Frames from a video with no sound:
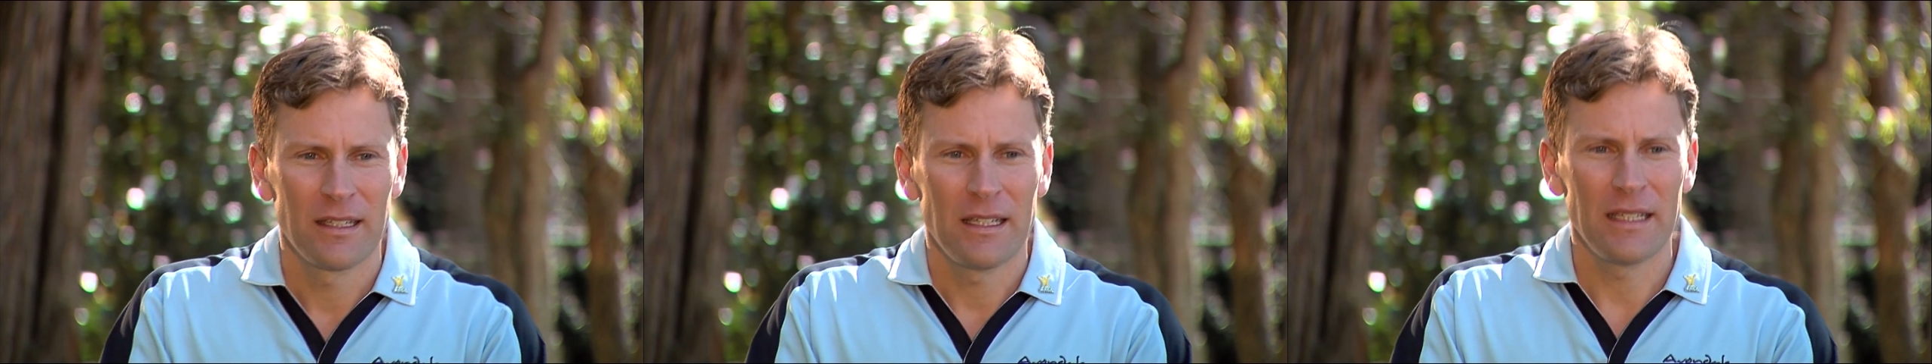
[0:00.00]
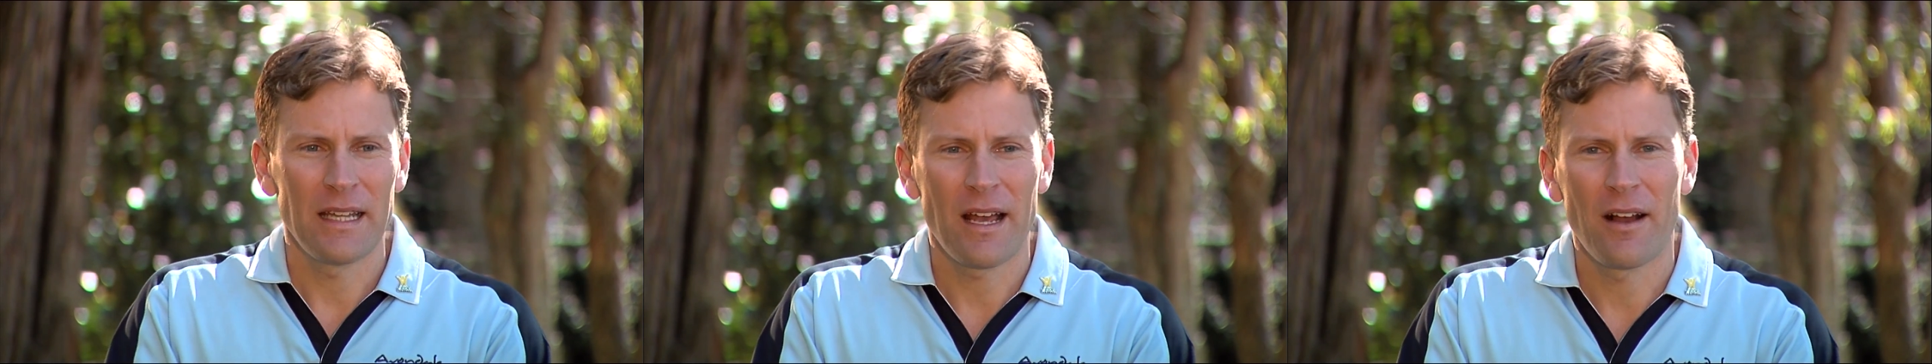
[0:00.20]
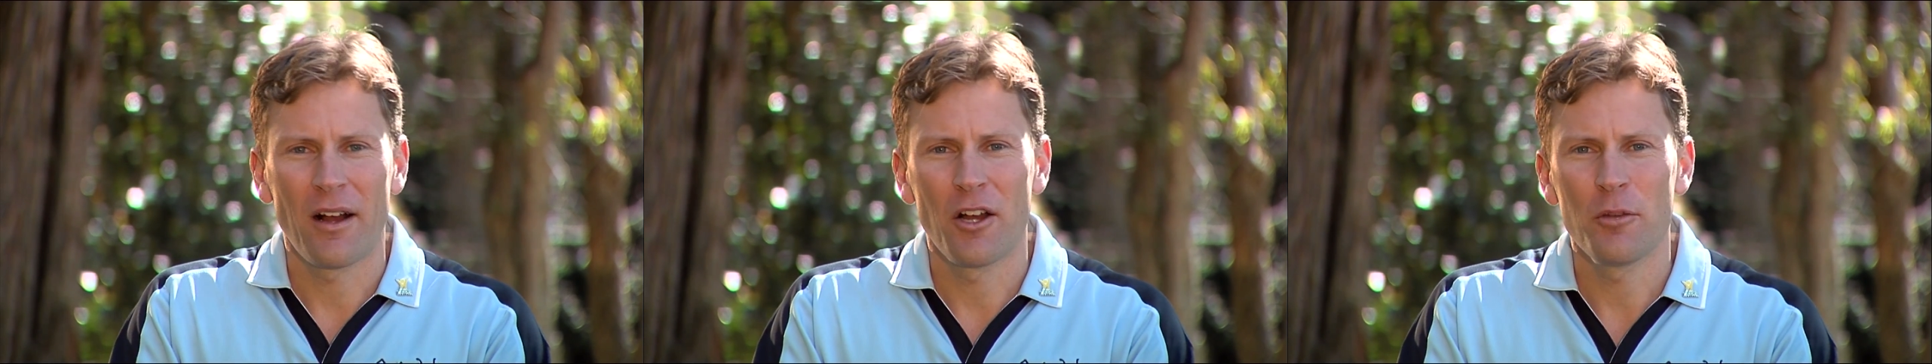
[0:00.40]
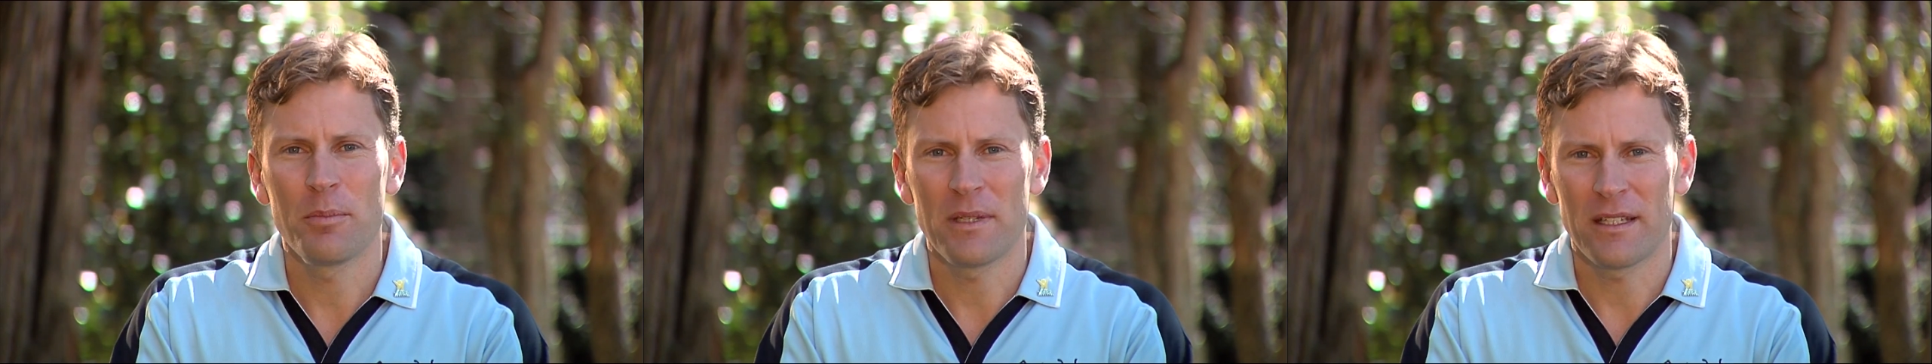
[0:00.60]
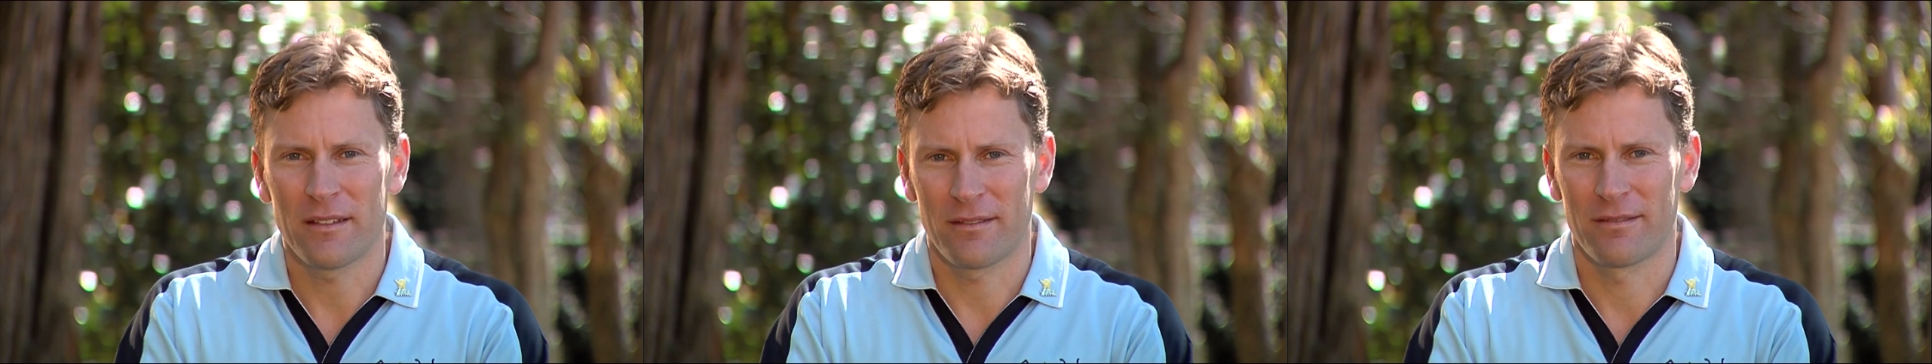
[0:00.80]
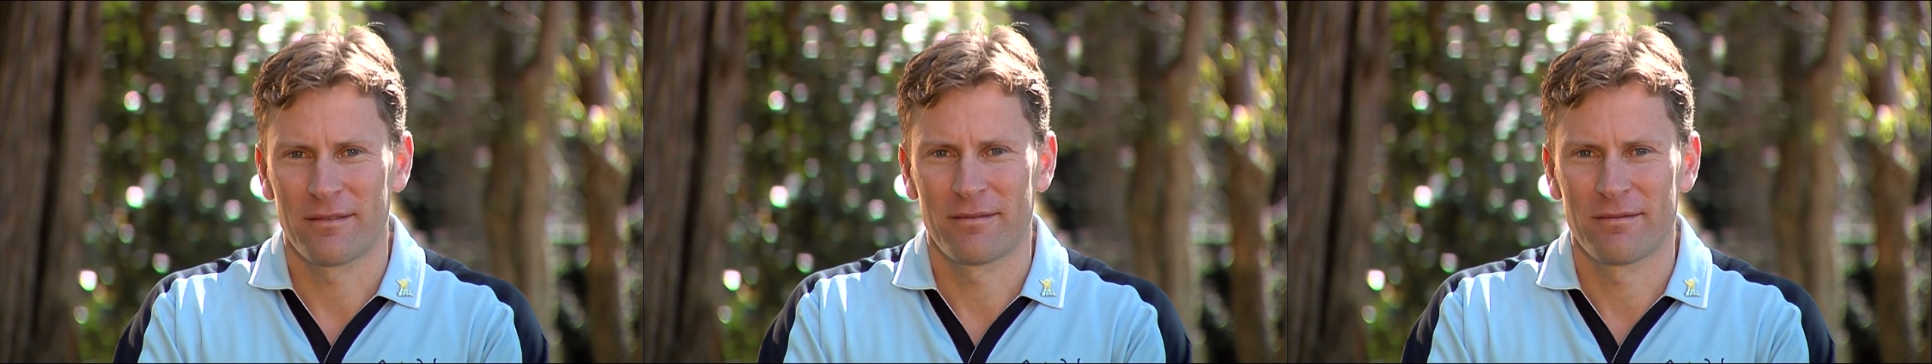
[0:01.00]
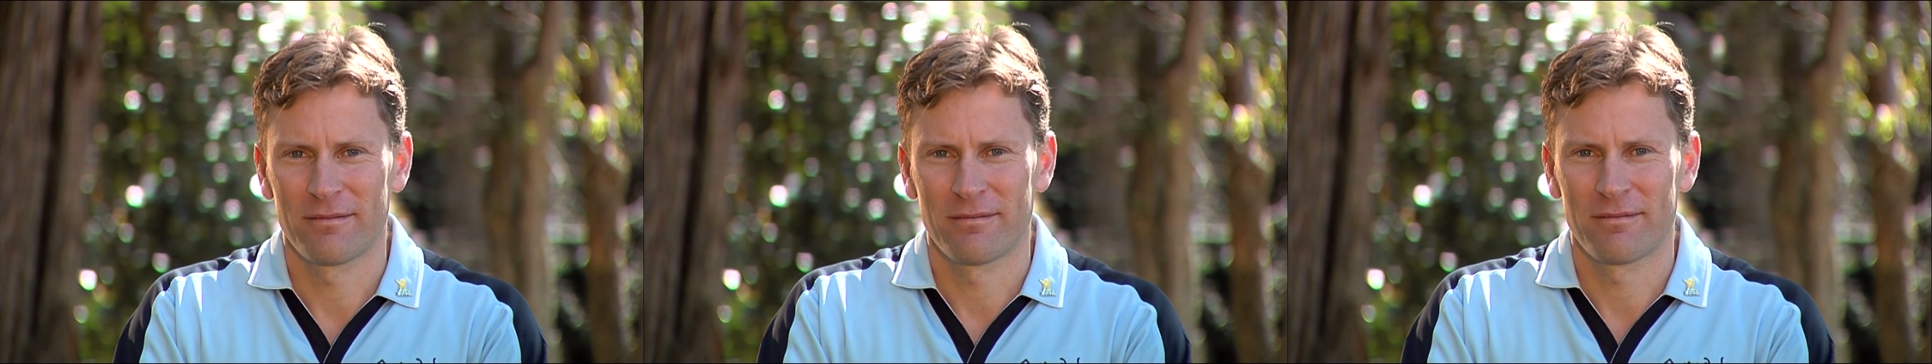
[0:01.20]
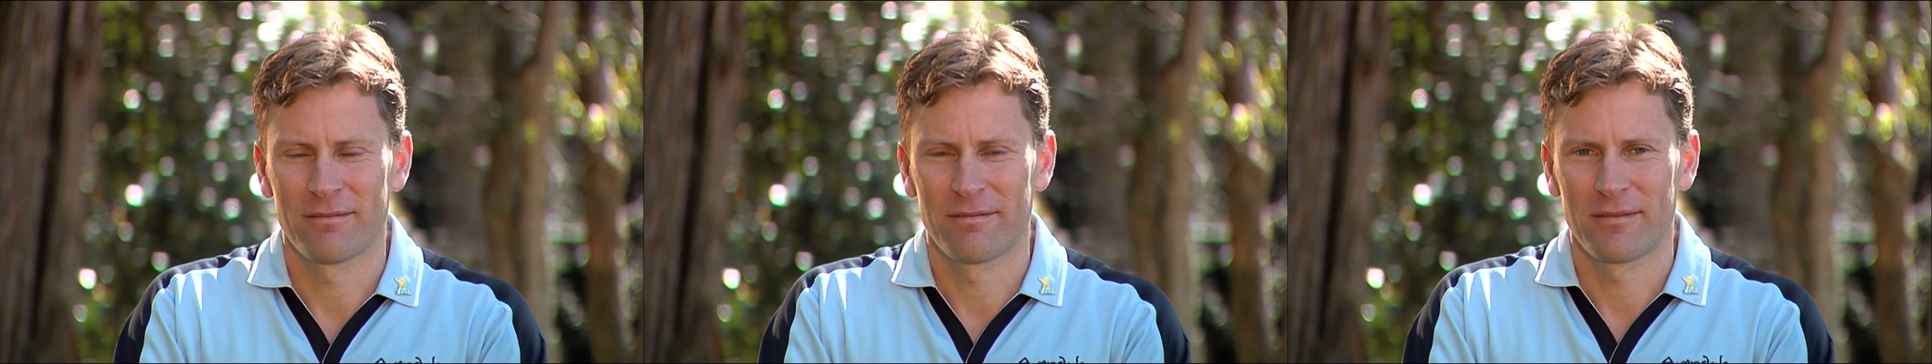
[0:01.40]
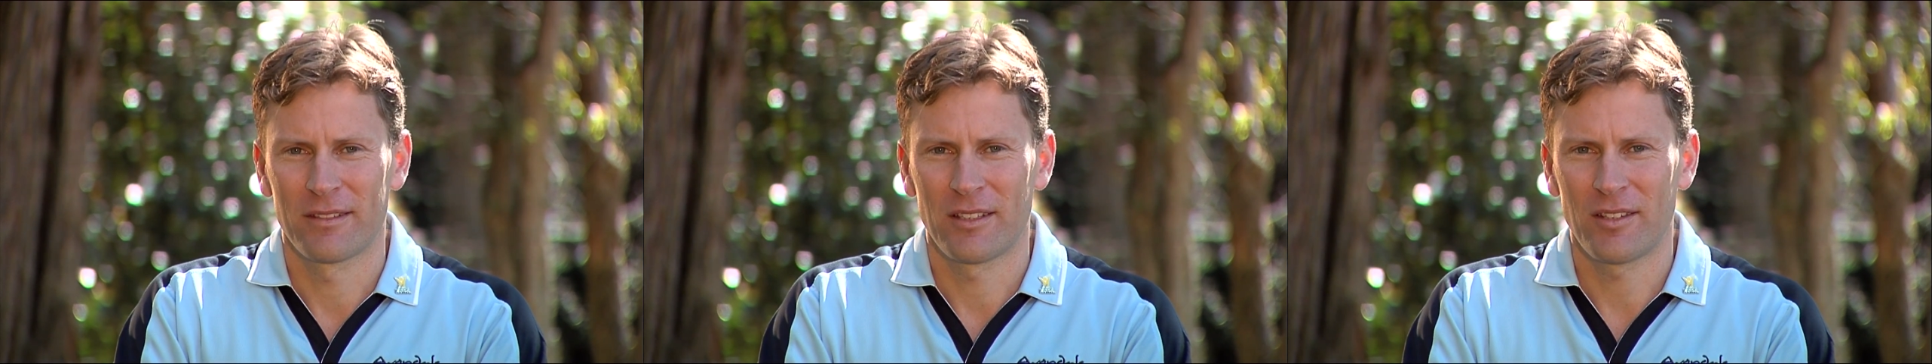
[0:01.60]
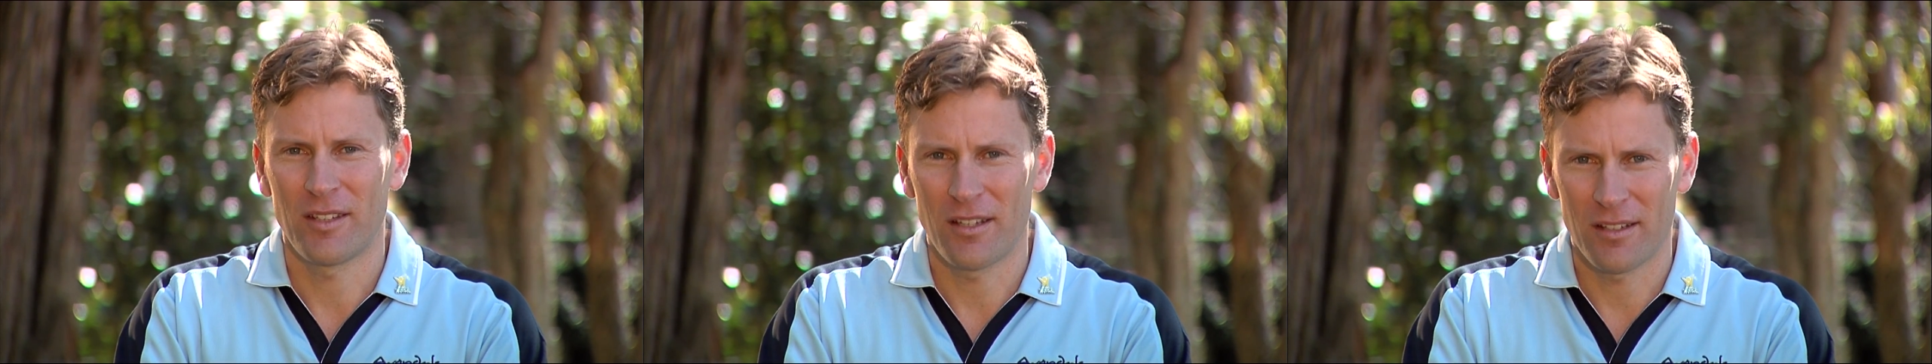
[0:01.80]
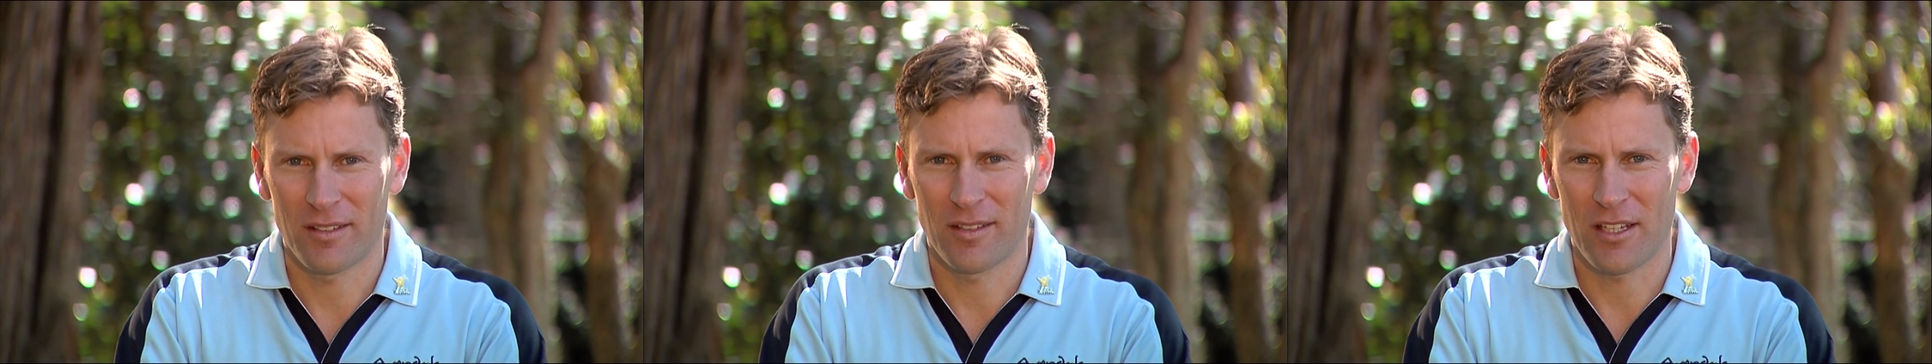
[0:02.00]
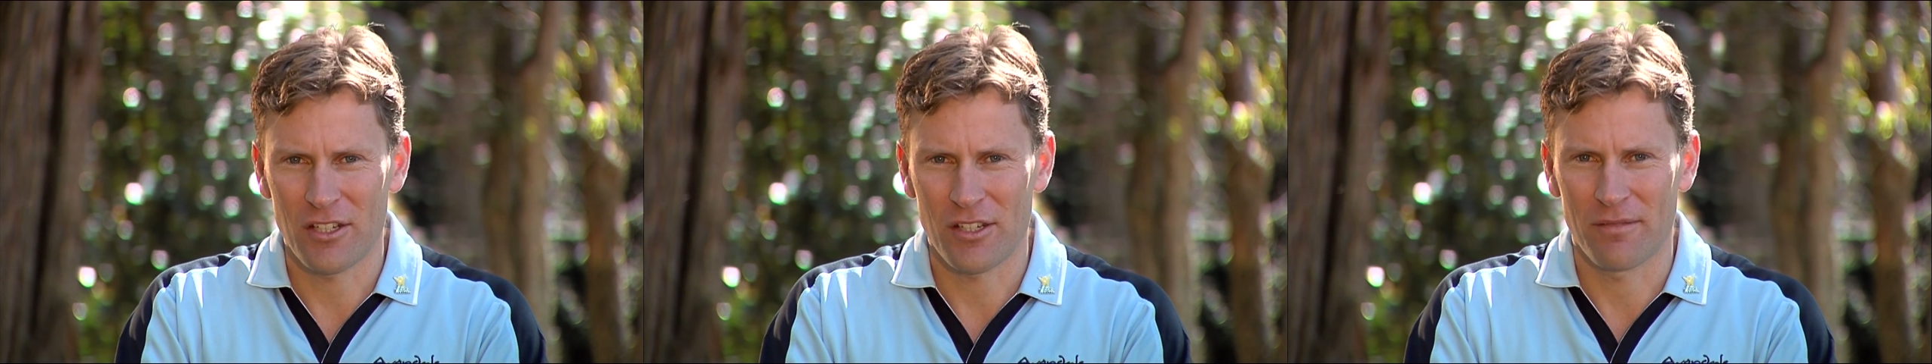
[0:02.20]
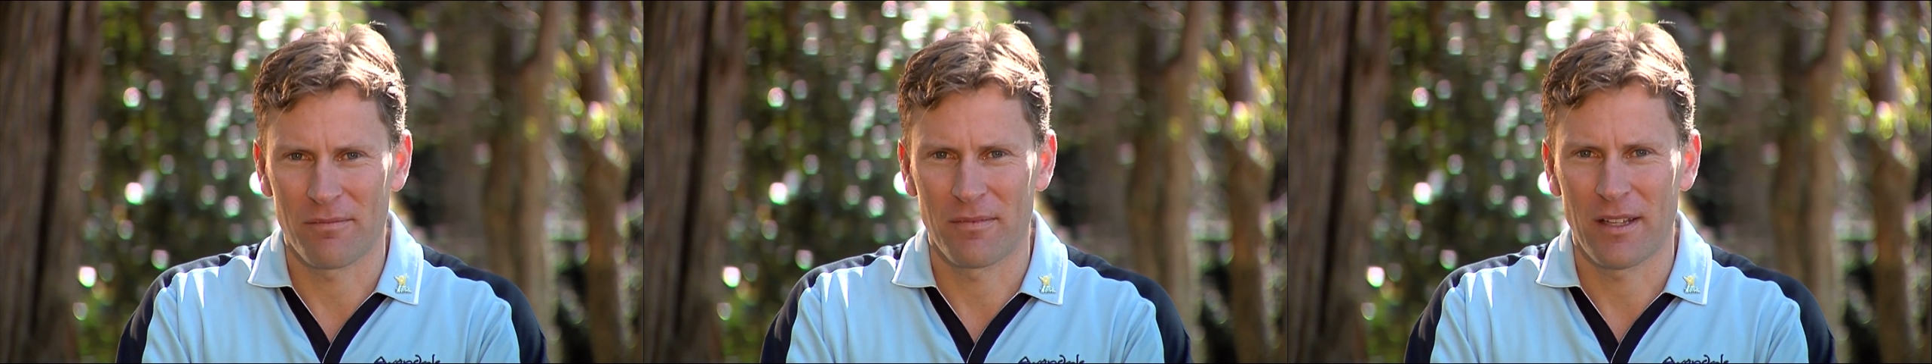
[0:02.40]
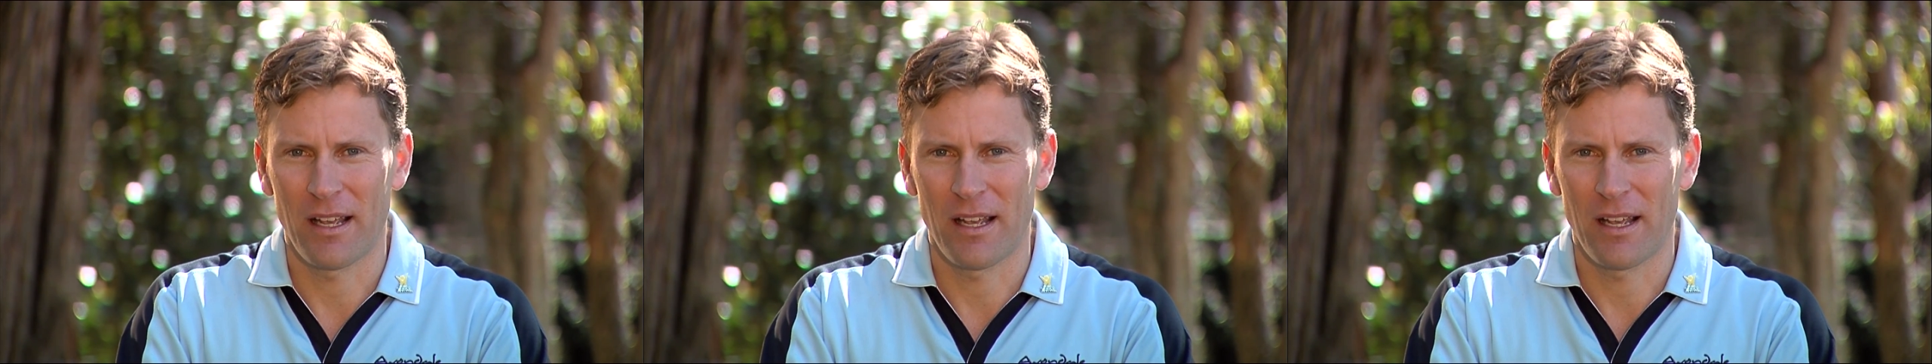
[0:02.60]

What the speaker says: In our opening session,